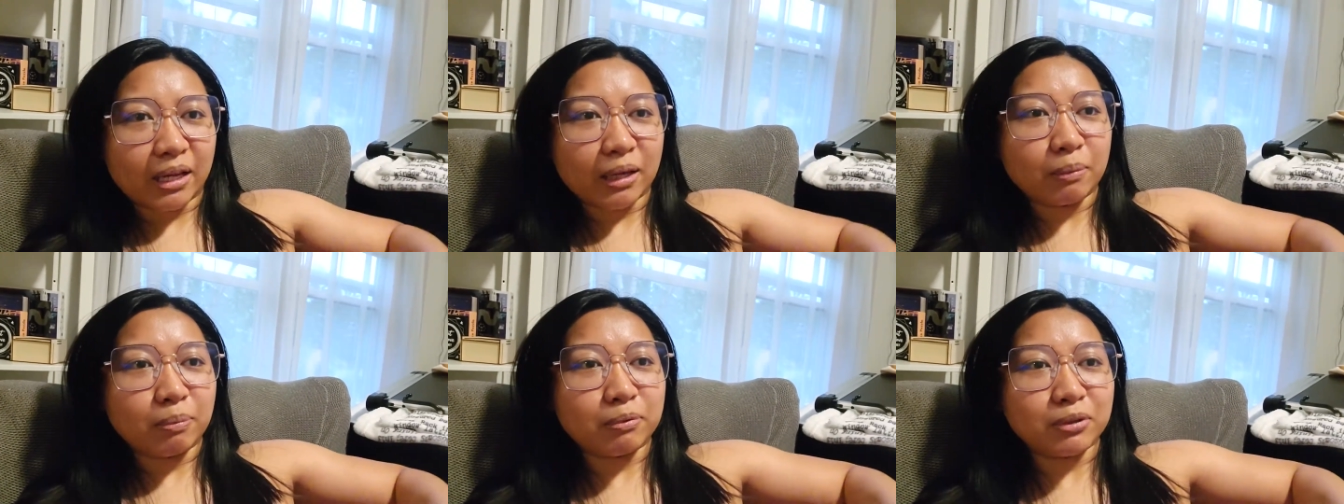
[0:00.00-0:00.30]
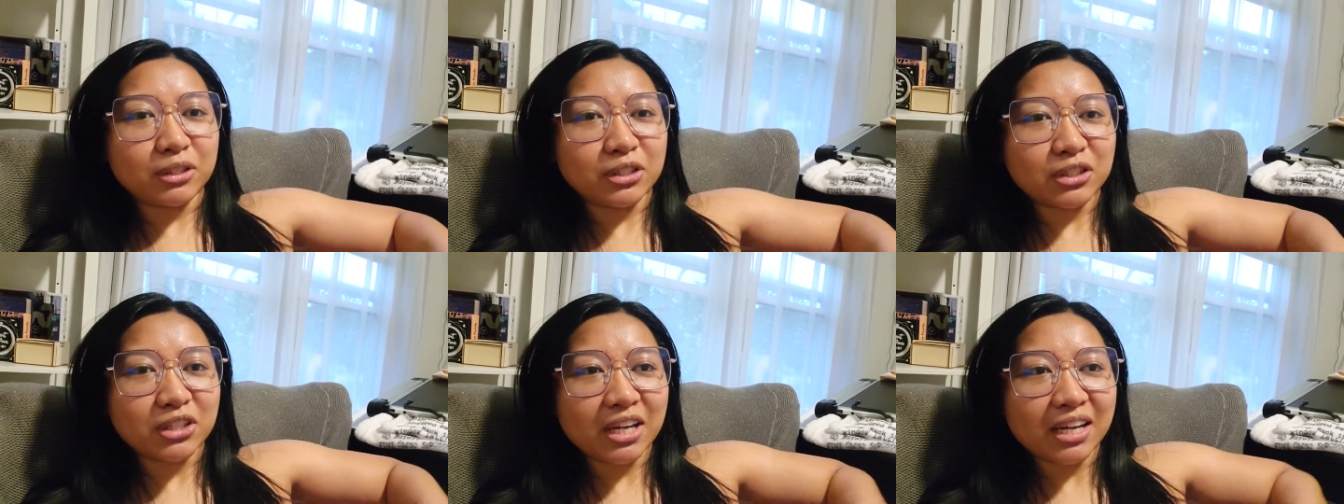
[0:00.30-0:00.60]
I
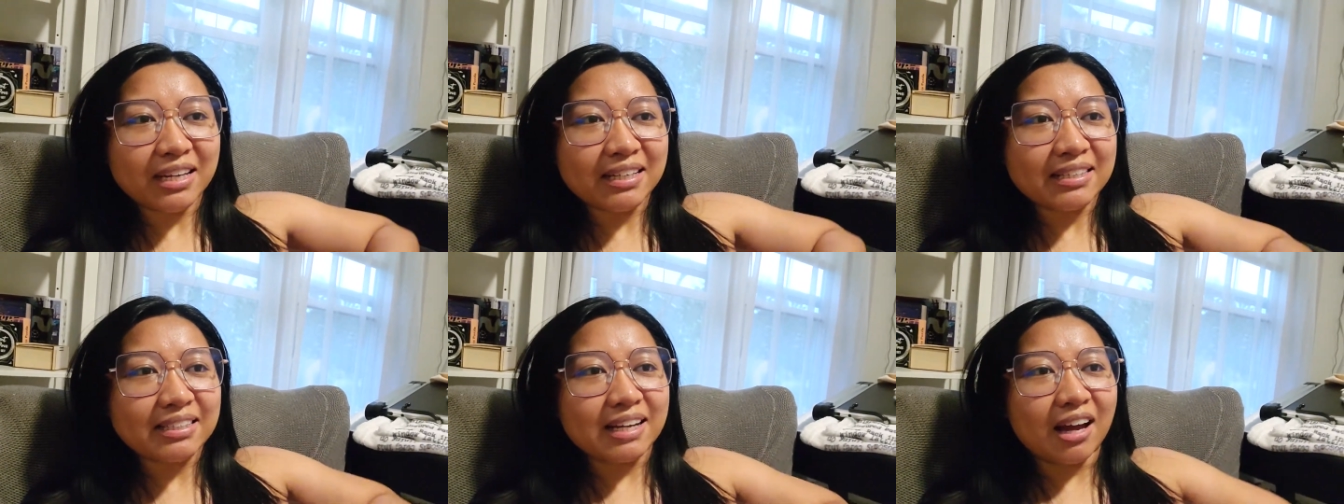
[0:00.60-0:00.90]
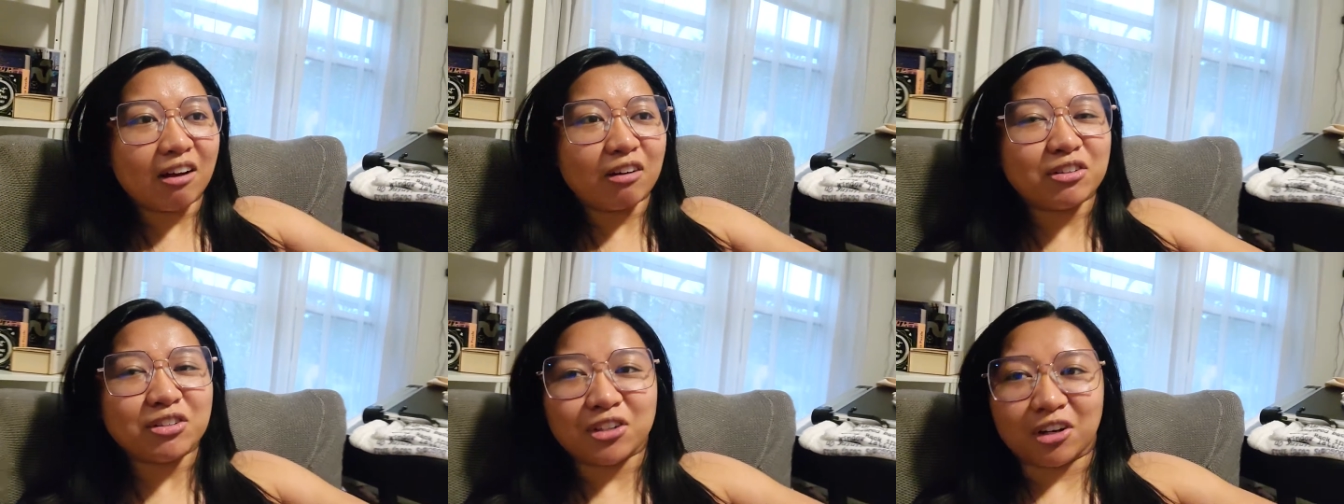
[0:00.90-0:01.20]
appreciate
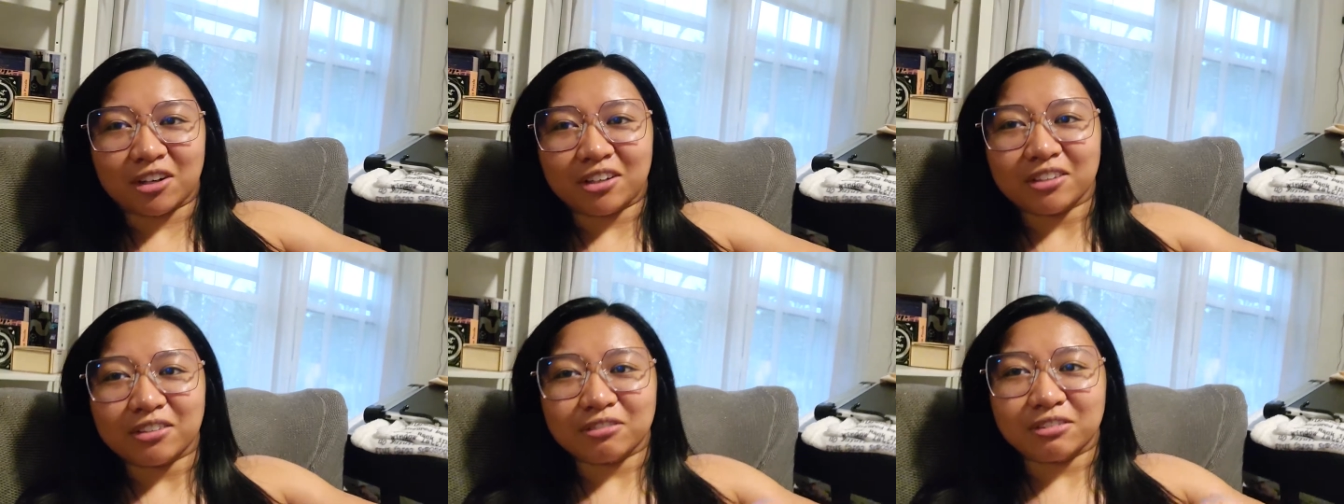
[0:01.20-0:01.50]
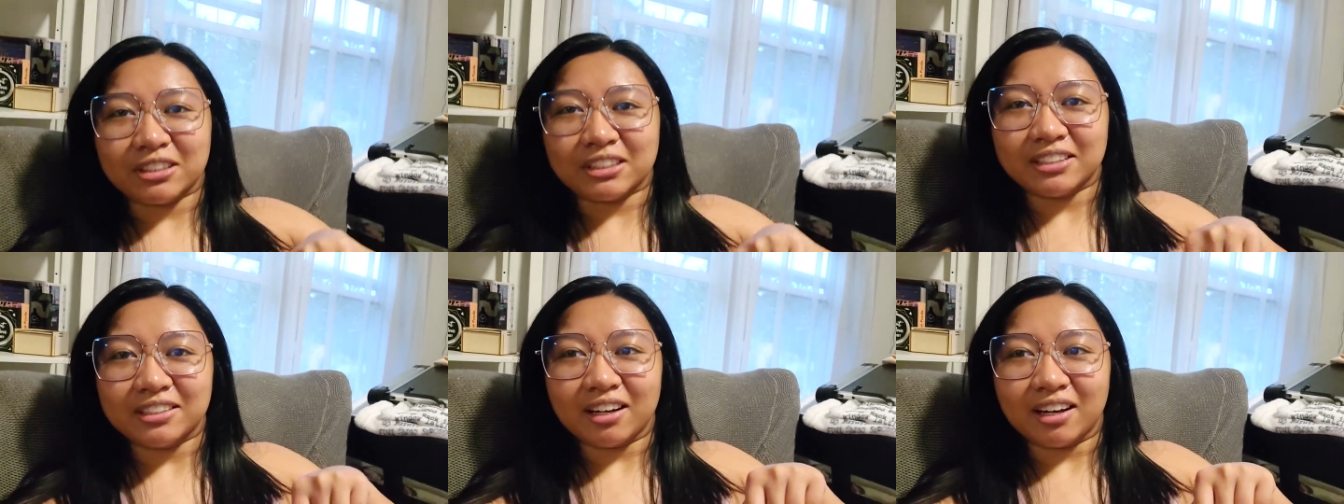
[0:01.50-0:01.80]
how dark it
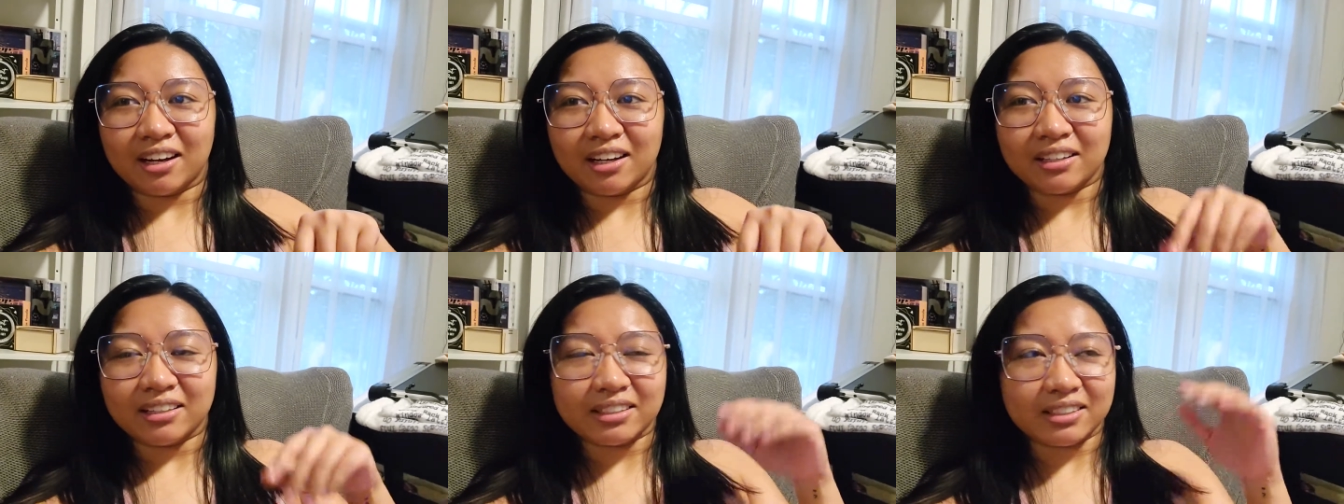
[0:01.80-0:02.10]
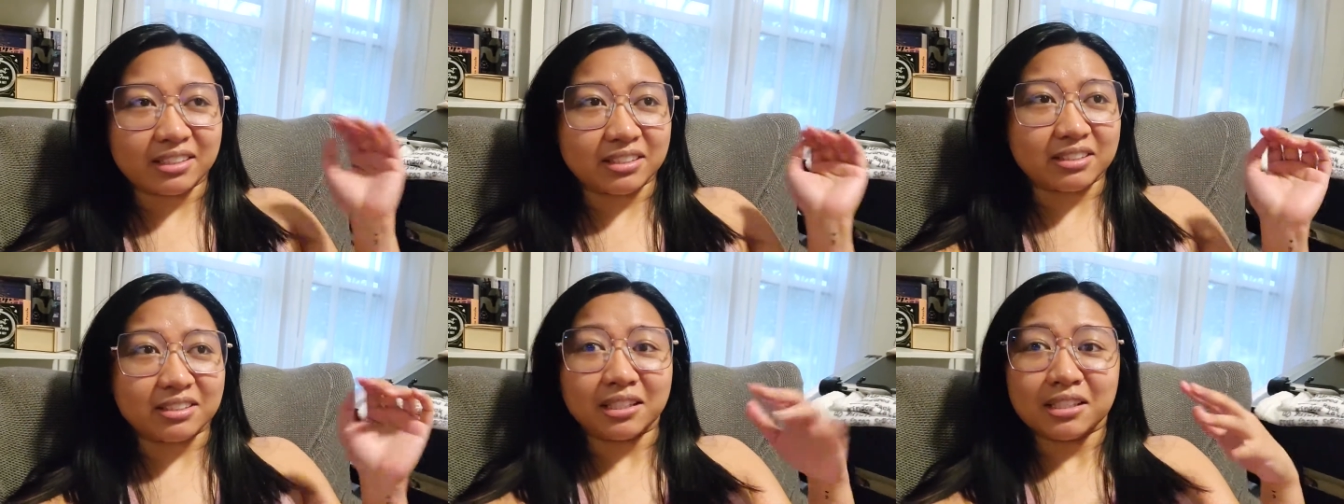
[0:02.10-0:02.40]
really got
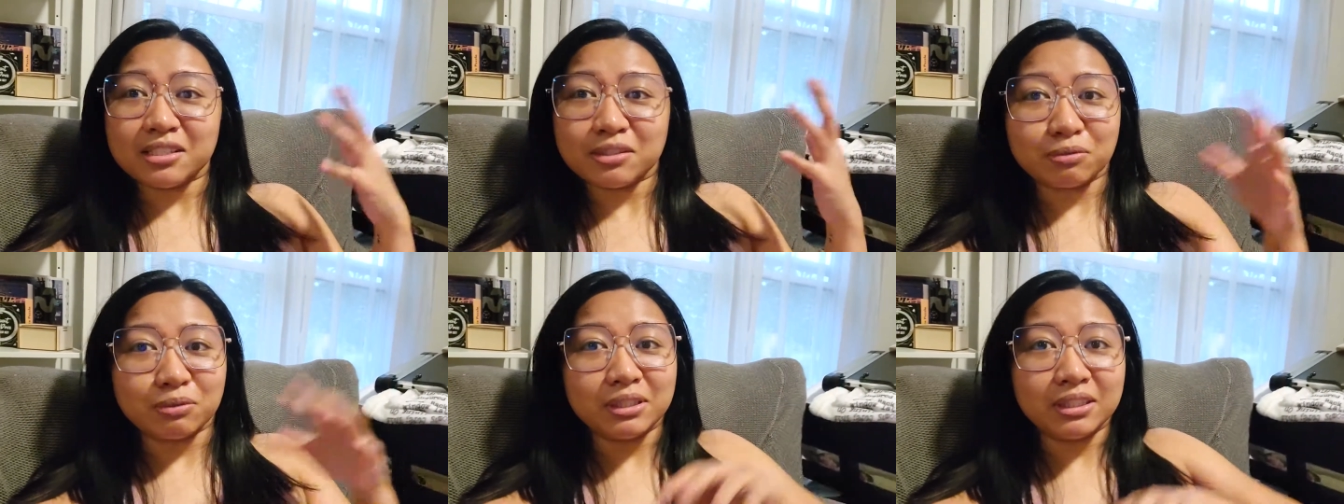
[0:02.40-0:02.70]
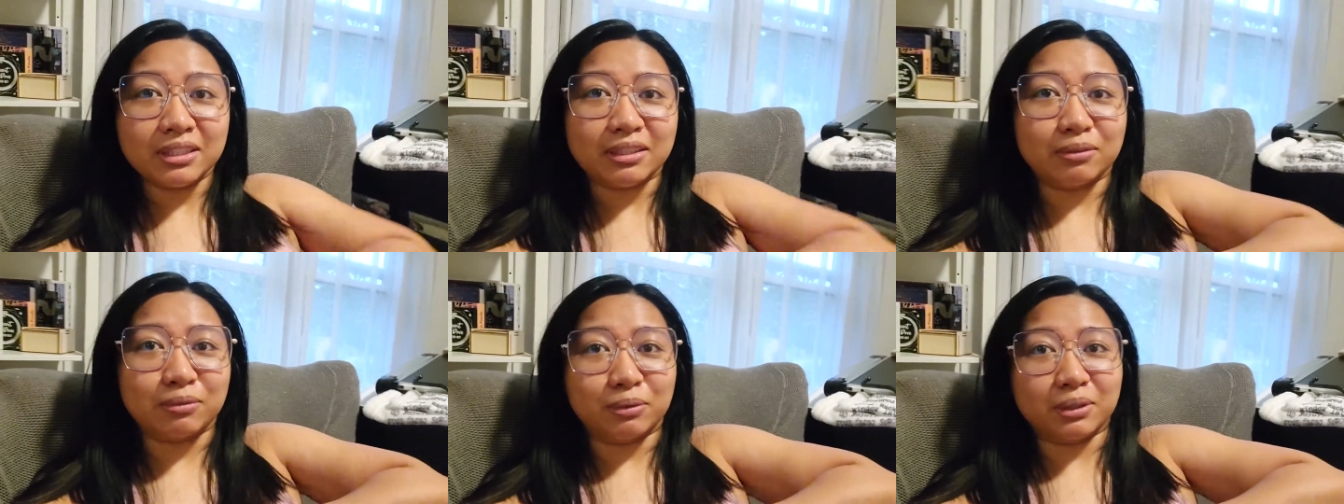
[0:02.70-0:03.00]
because that's
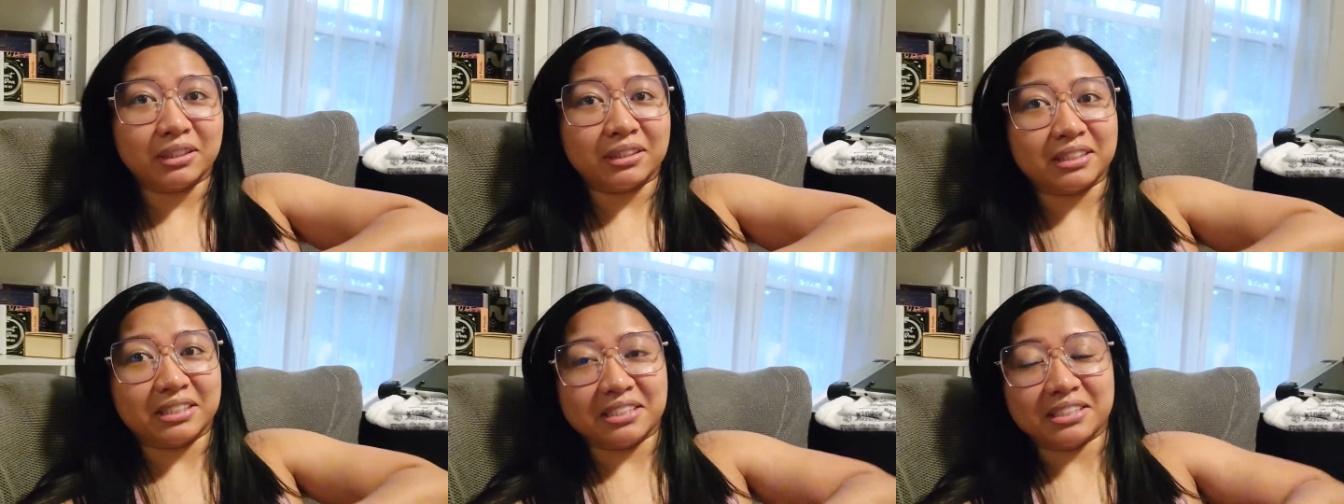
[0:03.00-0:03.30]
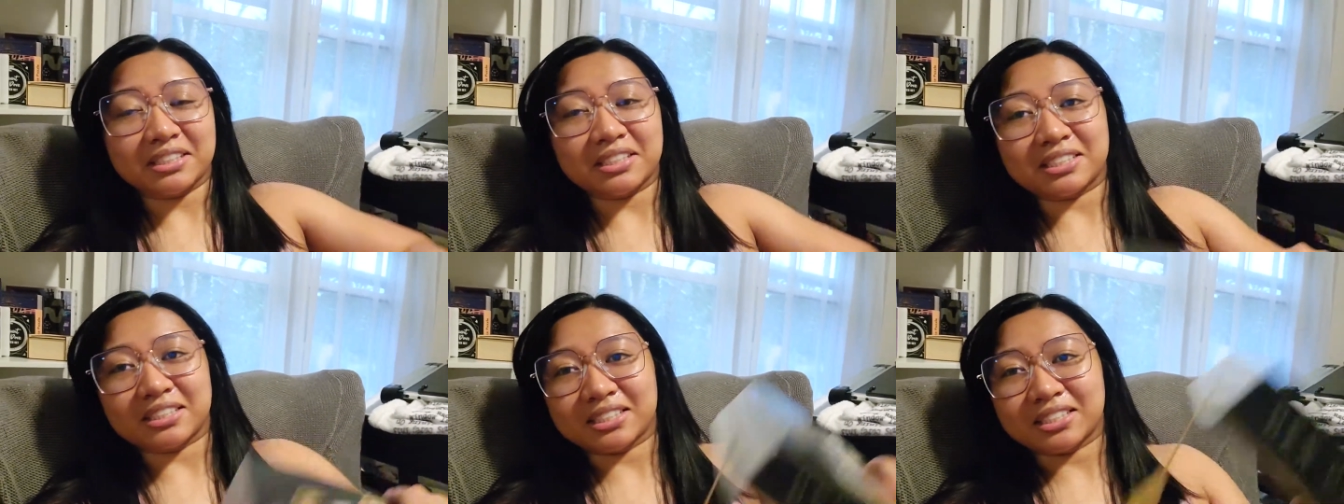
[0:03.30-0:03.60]
really what this is.